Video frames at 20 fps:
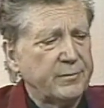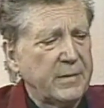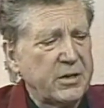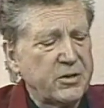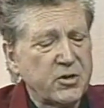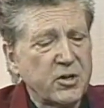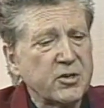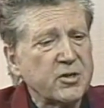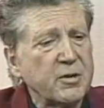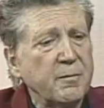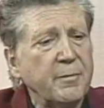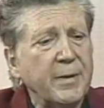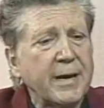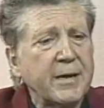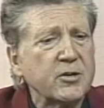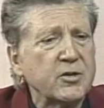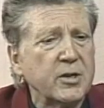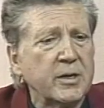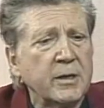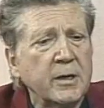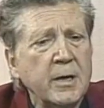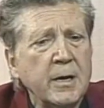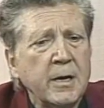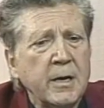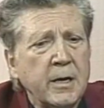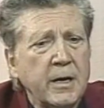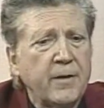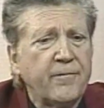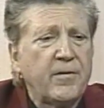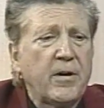It's just amazing.
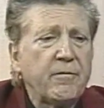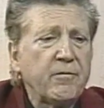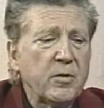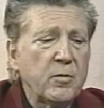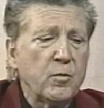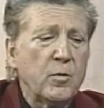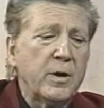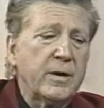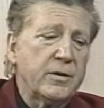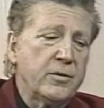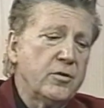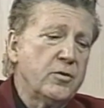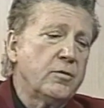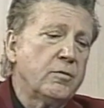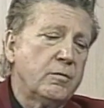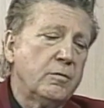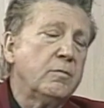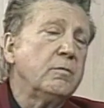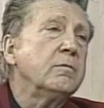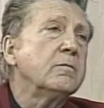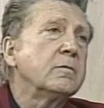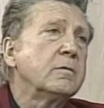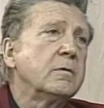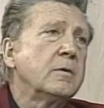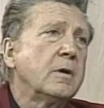If everyone knew